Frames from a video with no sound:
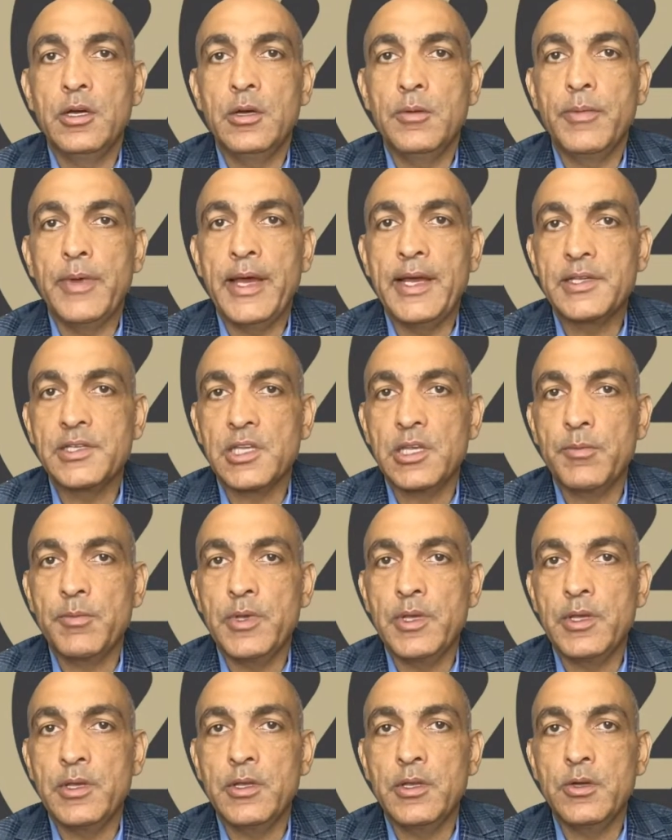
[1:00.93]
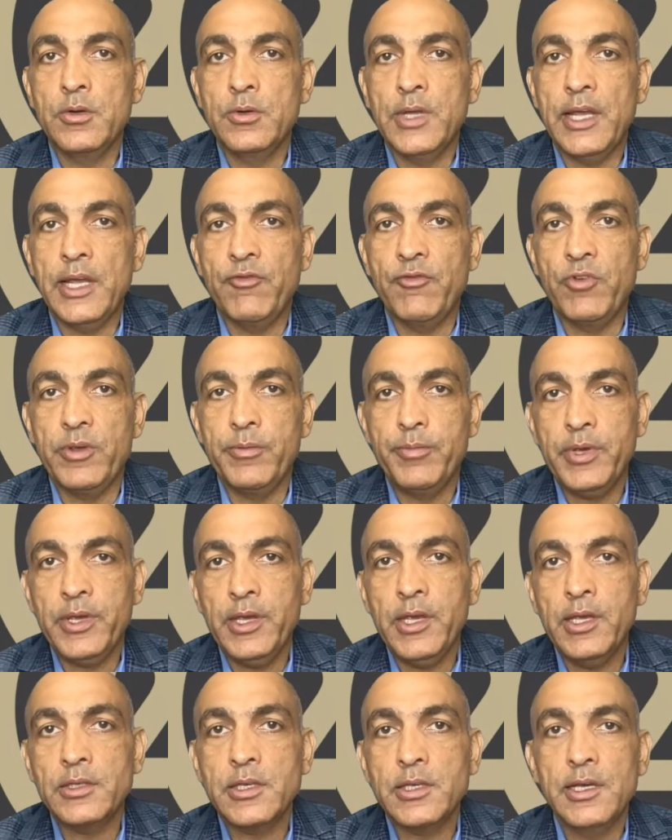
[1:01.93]
asking me, you know, have we
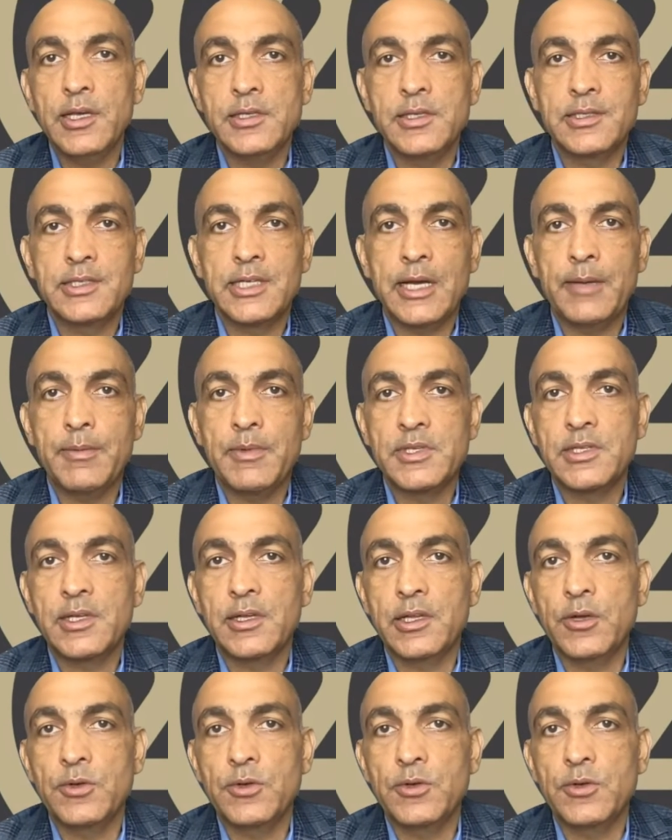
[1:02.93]
peaked? Is it time to sell the